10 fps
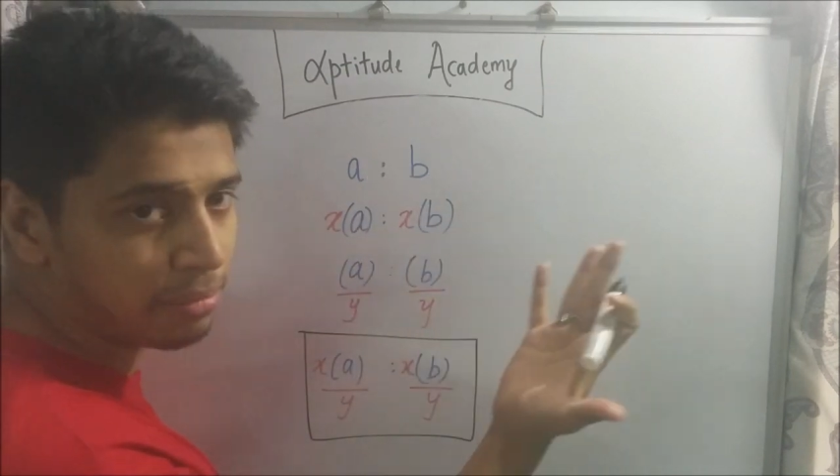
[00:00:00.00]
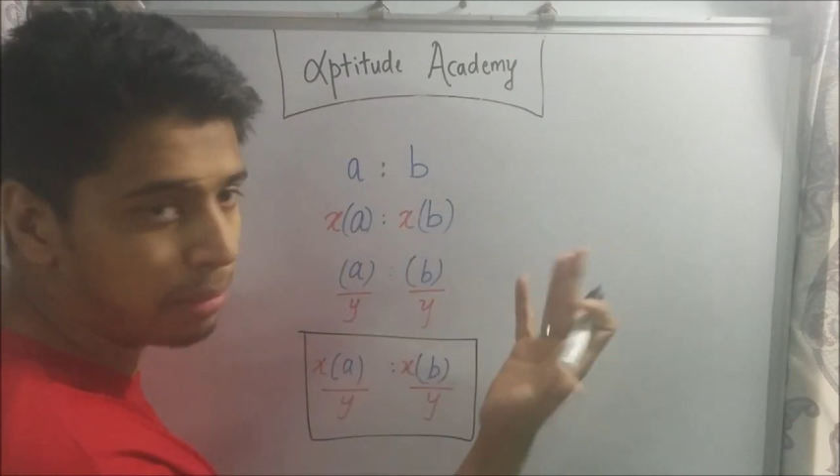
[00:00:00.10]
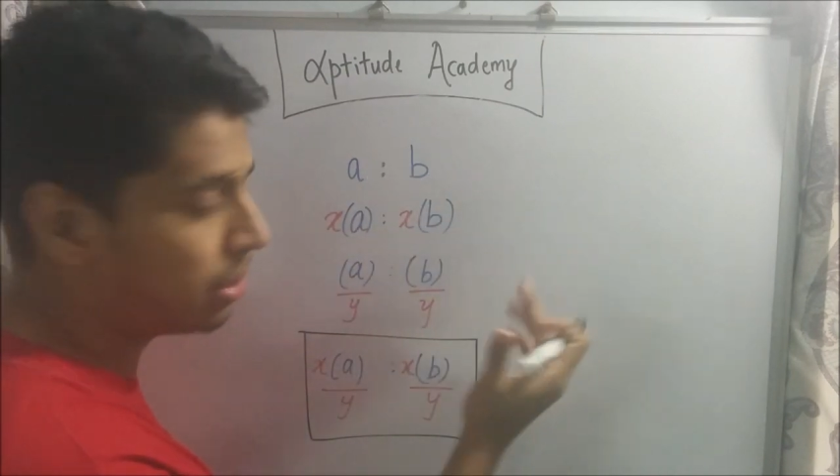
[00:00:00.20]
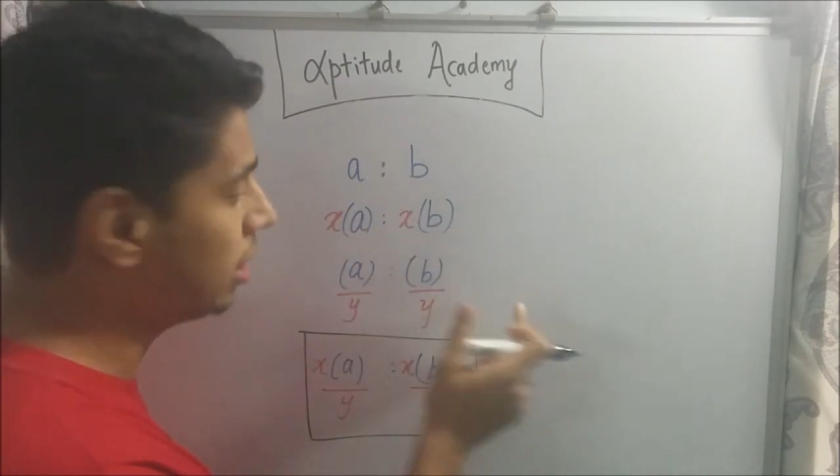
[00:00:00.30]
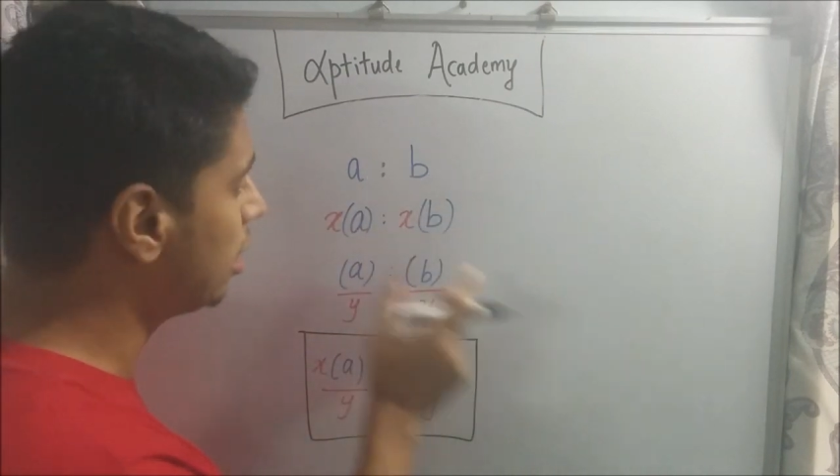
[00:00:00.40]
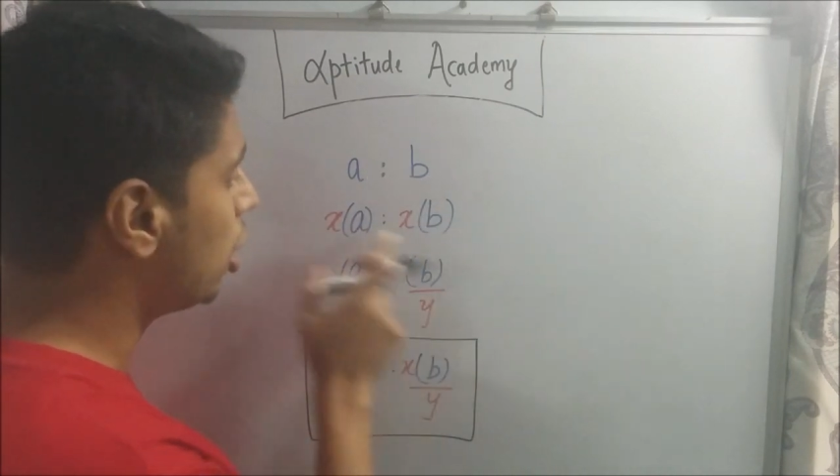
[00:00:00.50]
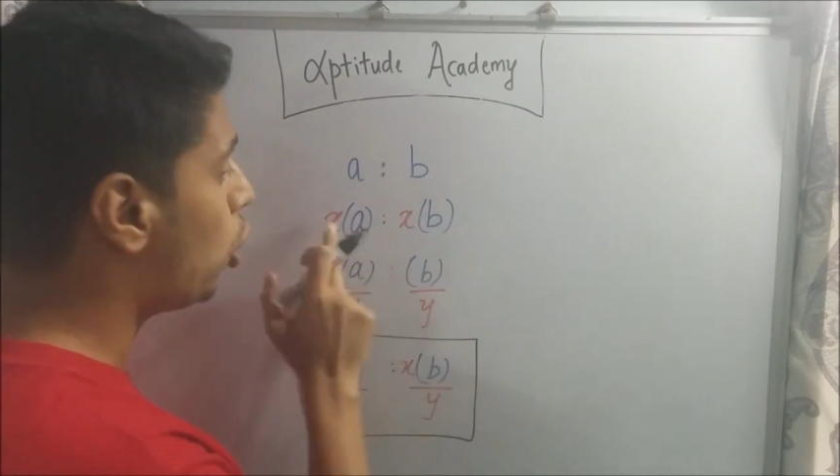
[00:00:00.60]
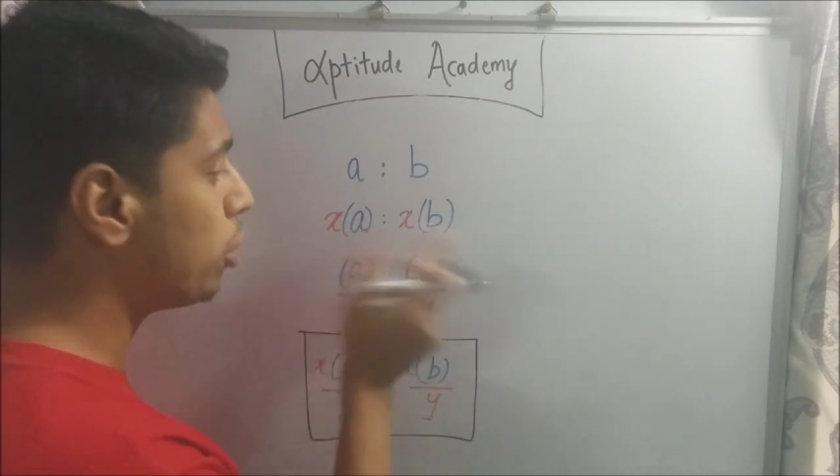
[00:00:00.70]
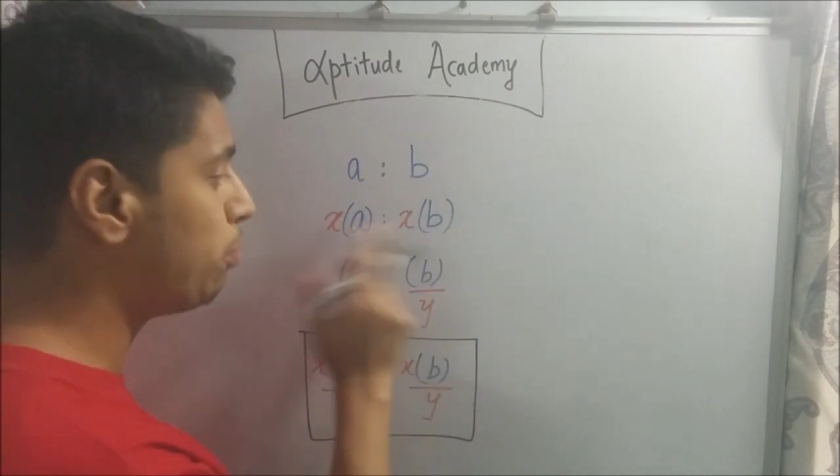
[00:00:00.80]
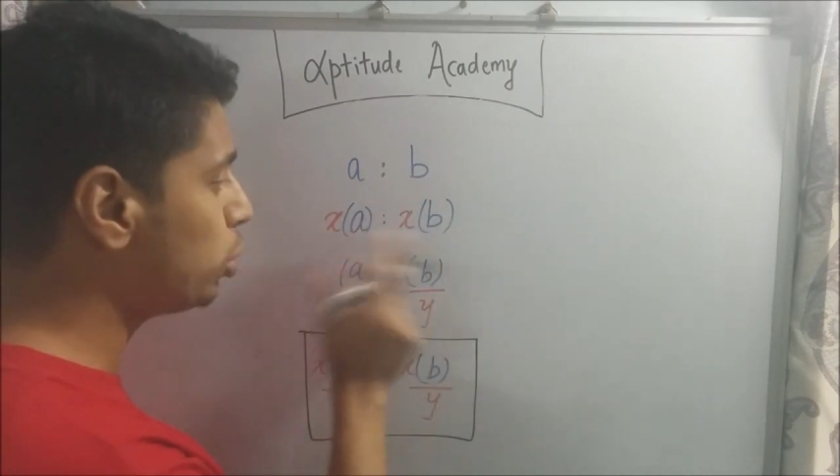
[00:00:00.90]
some number,
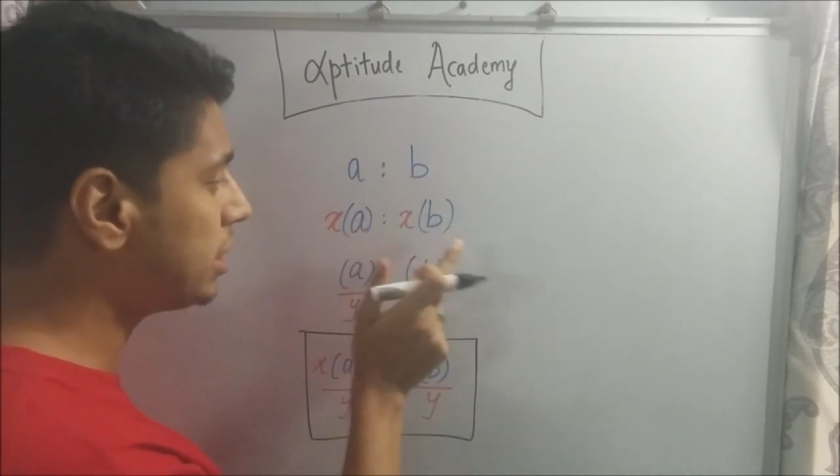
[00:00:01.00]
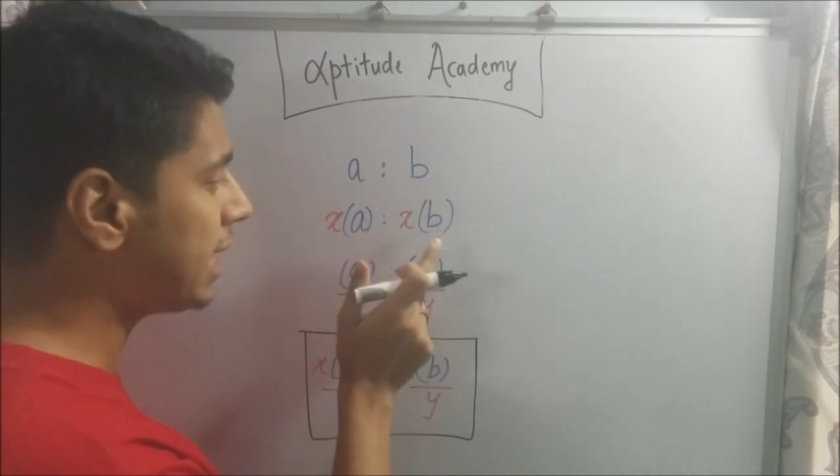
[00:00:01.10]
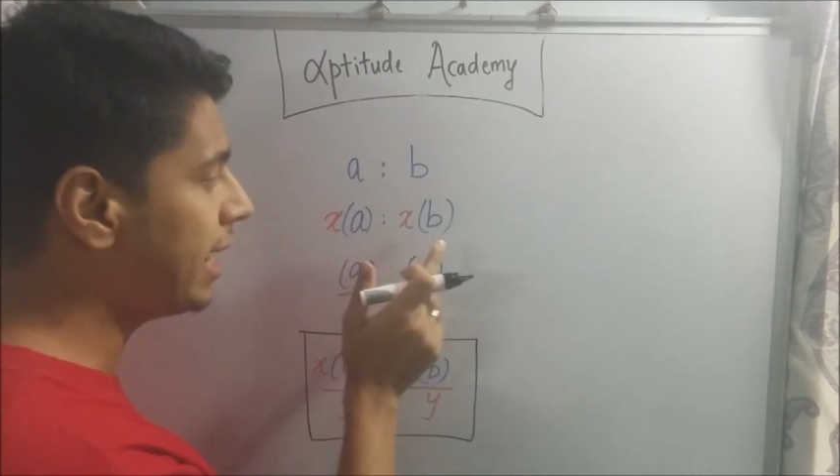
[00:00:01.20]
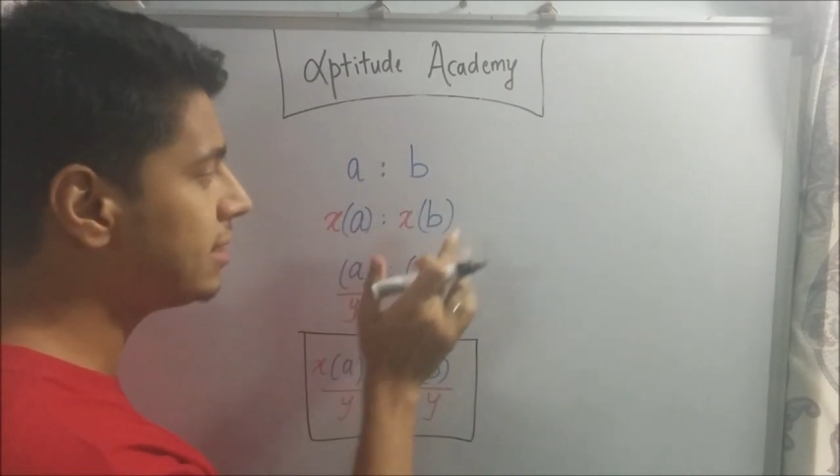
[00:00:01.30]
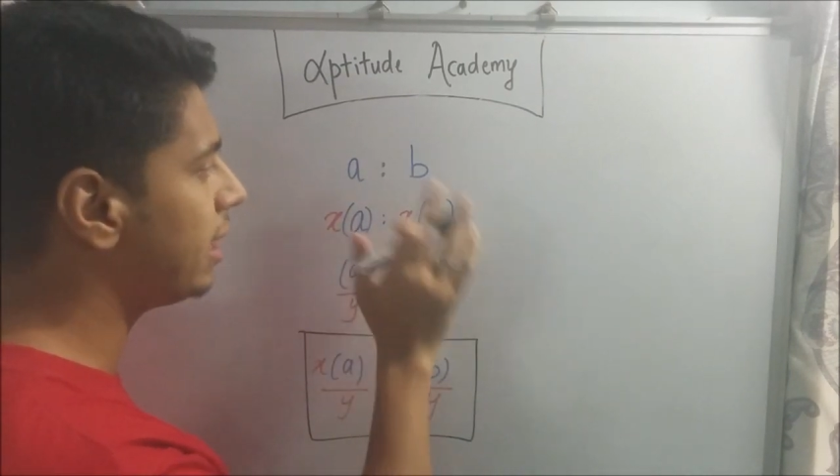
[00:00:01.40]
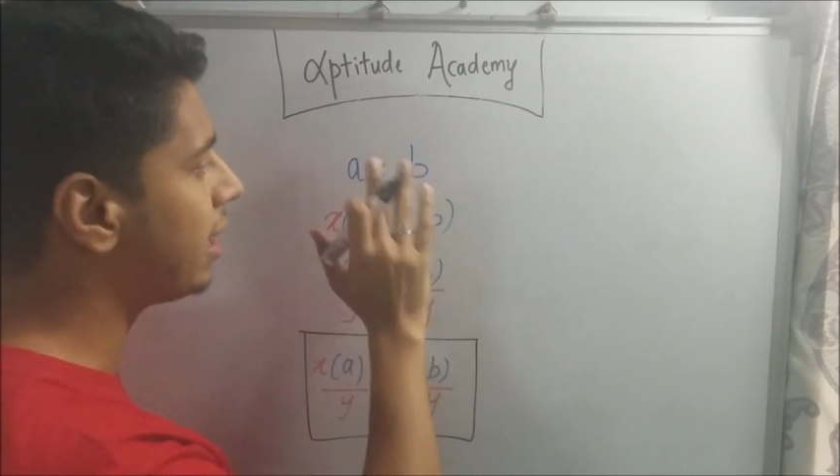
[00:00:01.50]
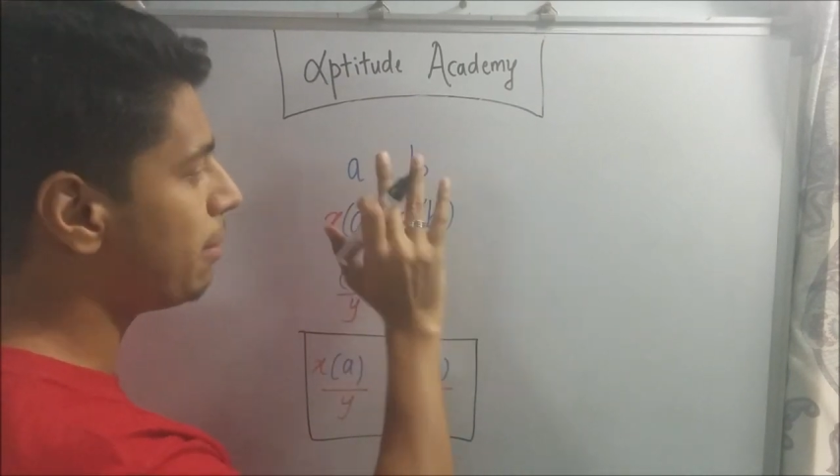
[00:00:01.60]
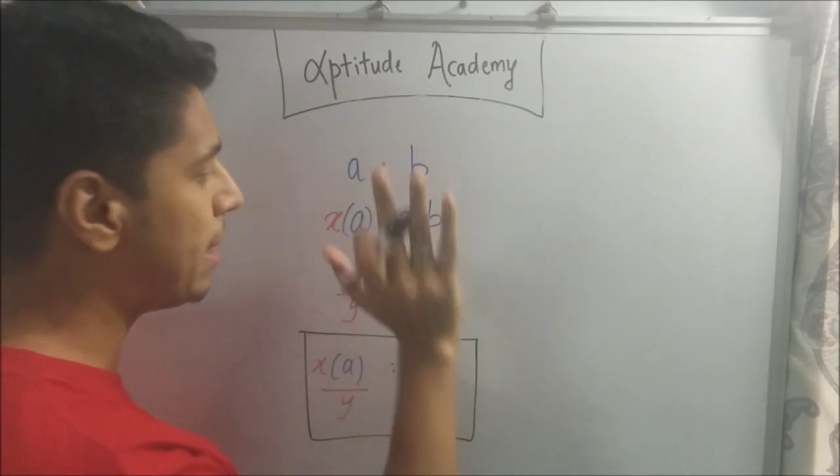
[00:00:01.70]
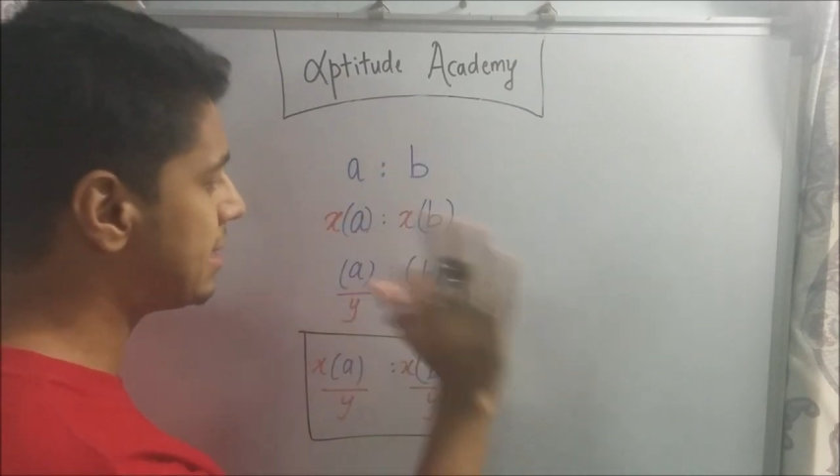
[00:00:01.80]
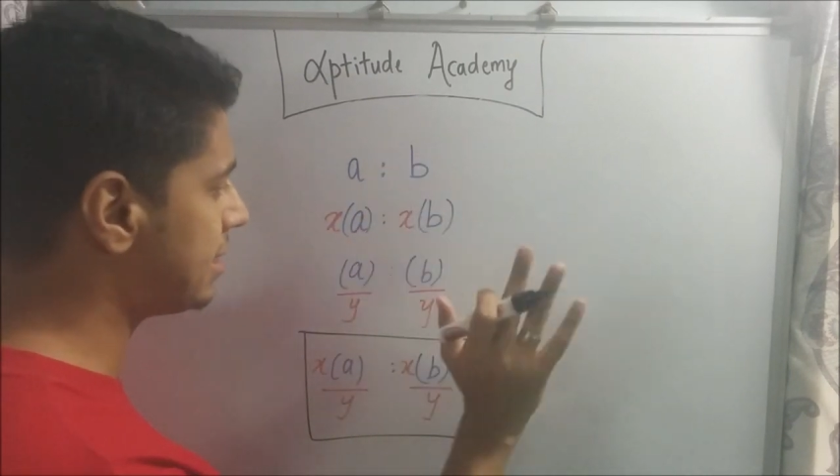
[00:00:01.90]
on both the sides, it
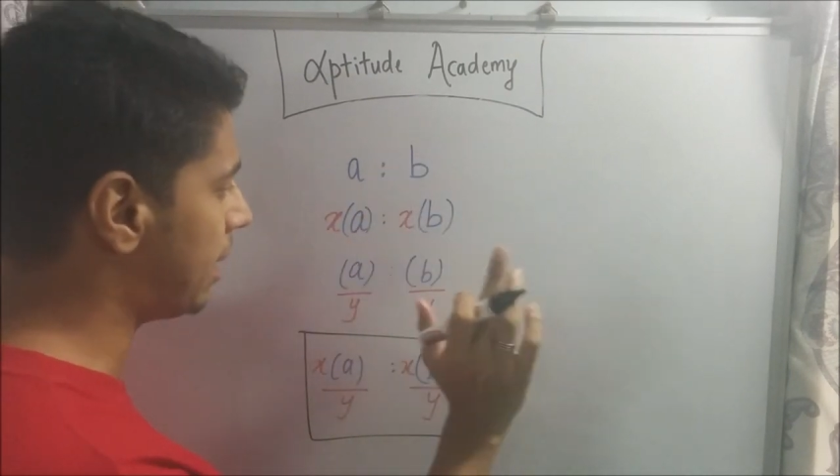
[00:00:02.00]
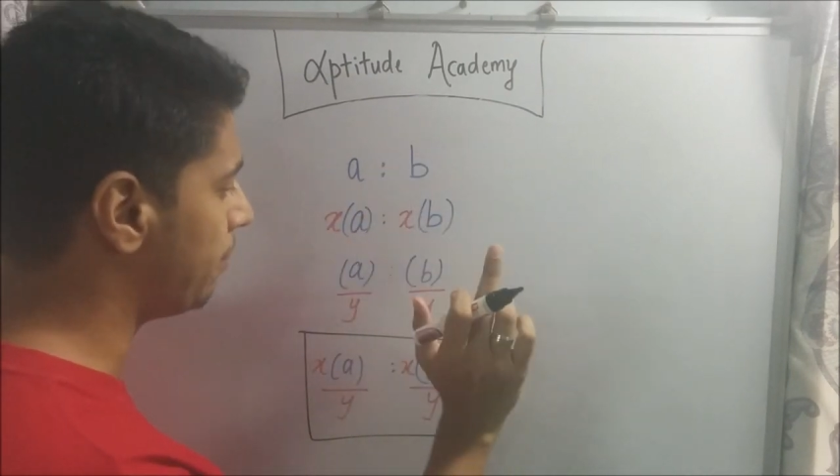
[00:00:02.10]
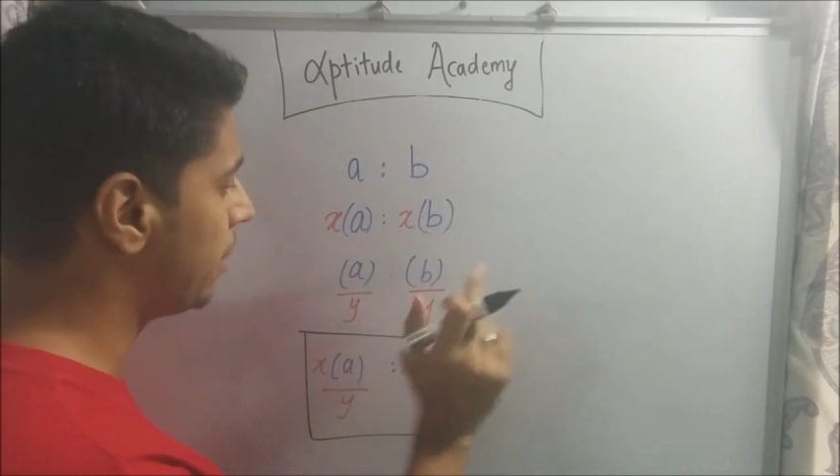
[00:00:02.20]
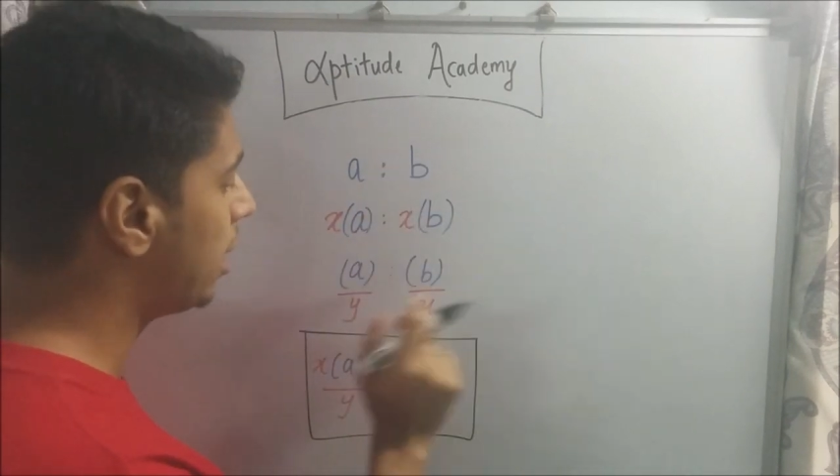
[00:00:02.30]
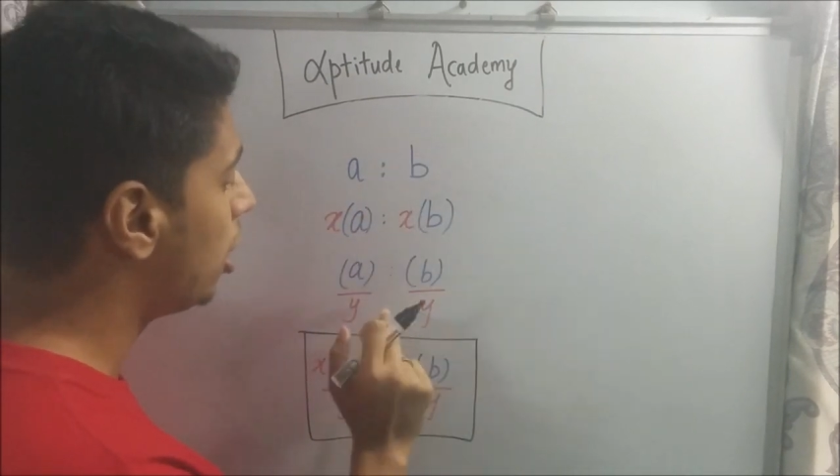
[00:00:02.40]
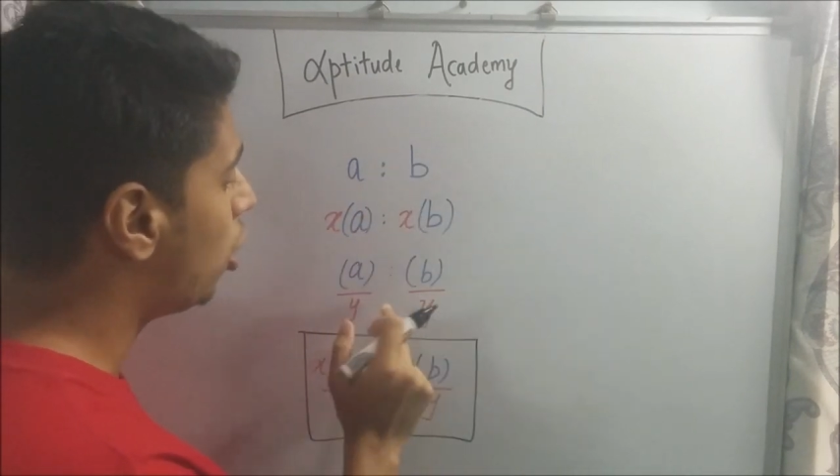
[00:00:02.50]
remains the same.